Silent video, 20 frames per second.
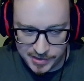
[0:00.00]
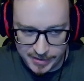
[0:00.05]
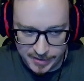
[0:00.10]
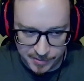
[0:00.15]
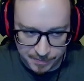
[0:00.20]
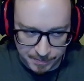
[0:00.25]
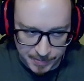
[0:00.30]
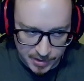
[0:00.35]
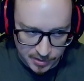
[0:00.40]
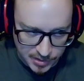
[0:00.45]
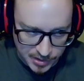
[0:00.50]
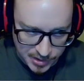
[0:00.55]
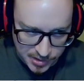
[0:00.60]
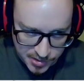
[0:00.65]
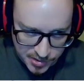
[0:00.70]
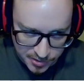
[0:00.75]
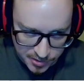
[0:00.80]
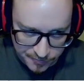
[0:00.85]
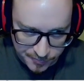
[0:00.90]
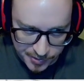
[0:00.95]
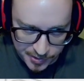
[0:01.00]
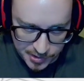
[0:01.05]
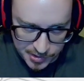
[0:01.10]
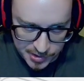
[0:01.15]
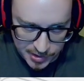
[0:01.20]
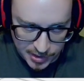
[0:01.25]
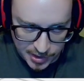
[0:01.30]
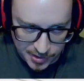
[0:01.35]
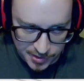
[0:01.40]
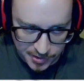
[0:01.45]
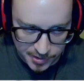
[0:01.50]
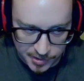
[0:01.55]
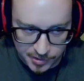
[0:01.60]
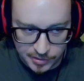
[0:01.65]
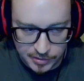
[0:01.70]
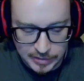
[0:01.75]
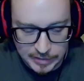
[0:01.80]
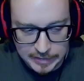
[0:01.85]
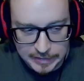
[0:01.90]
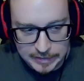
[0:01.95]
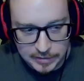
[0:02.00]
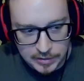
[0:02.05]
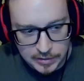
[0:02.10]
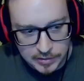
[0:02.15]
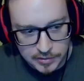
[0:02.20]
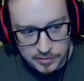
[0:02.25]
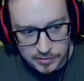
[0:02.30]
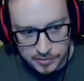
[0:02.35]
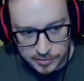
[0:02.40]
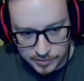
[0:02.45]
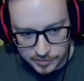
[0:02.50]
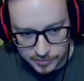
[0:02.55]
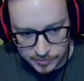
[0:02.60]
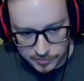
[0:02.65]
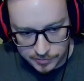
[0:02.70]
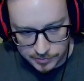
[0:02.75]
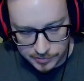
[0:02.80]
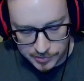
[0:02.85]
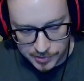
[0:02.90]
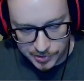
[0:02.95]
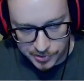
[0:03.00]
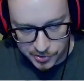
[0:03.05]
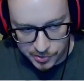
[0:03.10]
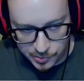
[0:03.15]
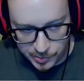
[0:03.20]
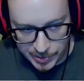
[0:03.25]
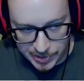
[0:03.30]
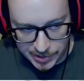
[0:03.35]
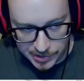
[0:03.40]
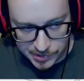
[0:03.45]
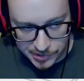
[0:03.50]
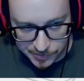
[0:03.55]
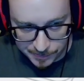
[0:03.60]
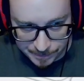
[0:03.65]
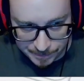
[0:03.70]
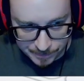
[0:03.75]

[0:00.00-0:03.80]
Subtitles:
a bit easier for this guy to squeeze.